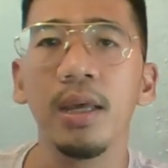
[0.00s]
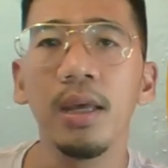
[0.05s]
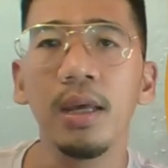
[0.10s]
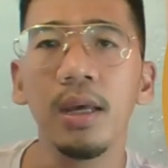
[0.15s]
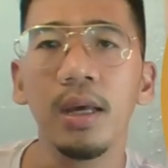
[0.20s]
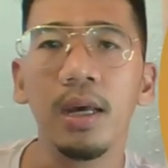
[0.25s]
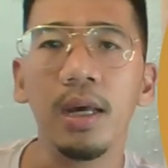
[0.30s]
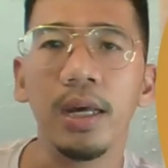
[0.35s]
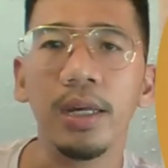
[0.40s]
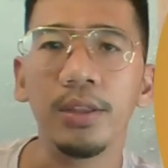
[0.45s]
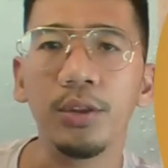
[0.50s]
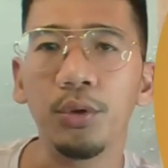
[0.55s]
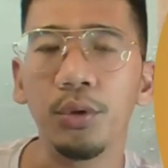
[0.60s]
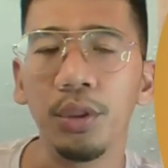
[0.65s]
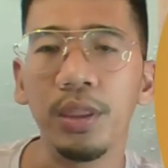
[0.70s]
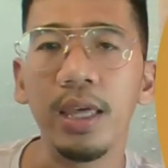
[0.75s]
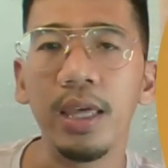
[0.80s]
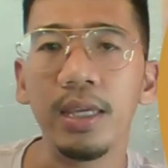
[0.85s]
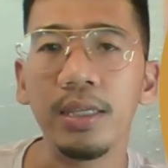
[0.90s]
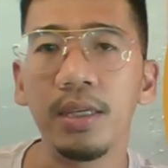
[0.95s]

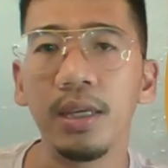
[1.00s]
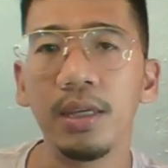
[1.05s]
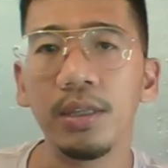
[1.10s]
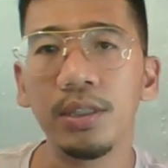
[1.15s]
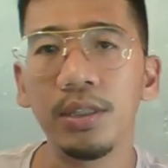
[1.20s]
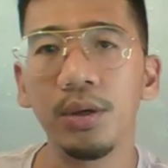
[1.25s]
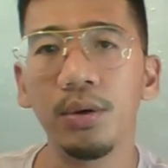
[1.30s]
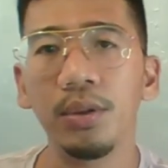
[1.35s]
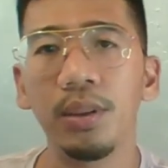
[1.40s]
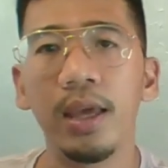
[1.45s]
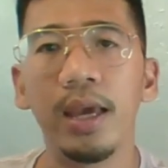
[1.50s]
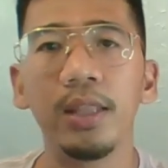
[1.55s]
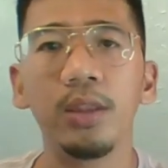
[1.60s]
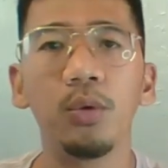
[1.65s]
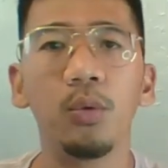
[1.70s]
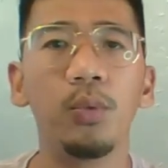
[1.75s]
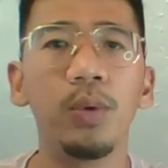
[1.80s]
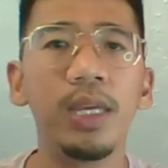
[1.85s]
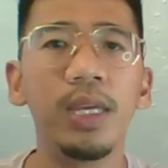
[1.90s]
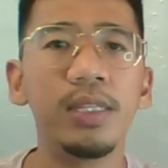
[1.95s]
to this
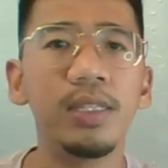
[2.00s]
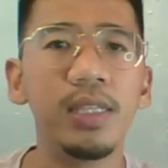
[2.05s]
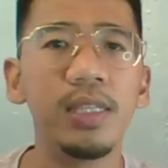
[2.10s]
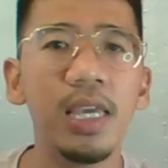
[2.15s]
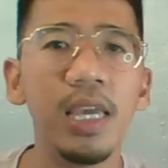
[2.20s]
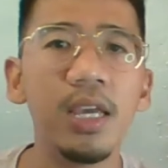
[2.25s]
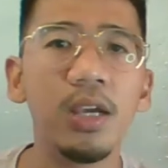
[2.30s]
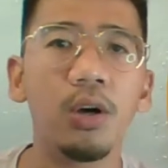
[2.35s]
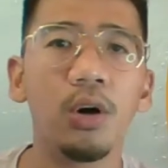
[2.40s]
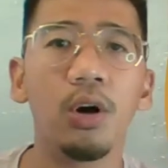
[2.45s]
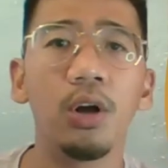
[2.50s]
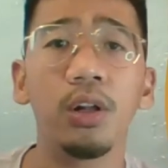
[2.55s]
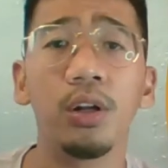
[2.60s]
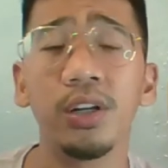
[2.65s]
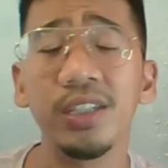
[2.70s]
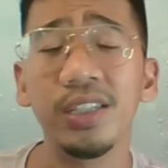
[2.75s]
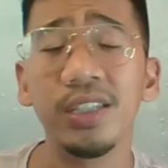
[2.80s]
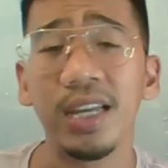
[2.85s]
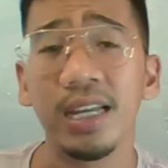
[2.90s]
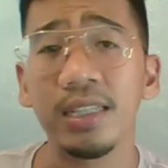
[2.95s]
so that we see
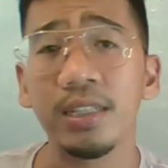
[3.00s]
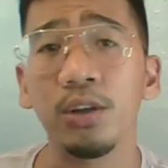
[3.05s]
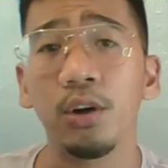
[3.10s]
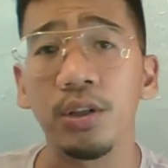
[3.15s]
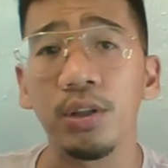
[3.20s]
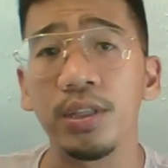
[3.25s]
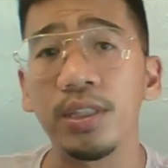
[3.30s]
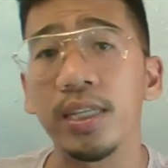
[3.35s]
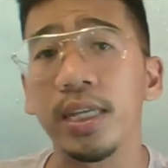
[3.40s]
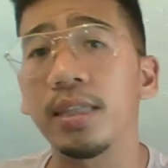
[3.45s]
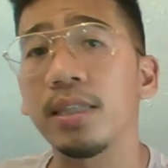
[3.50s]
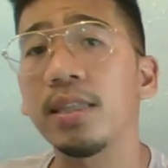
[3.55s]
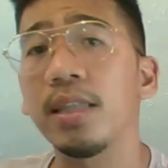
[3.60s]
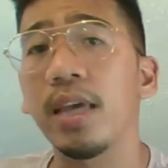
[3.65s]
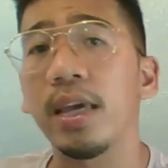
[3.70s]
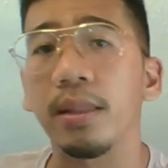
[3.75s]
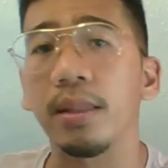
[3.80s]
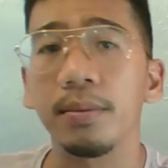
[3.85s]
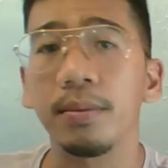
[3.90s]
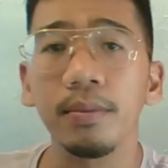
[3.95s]
colors as
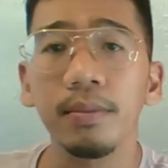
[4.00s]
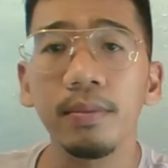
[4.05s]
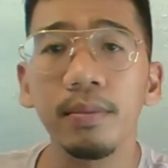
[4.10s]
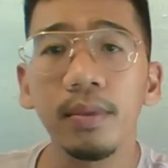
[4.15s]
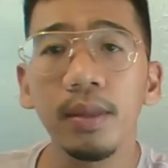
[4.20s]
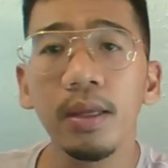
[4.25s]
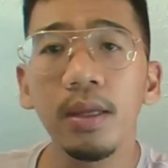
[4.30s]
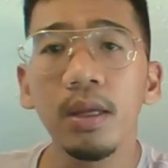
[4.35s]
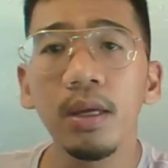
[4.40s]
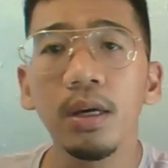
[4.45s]
consistent.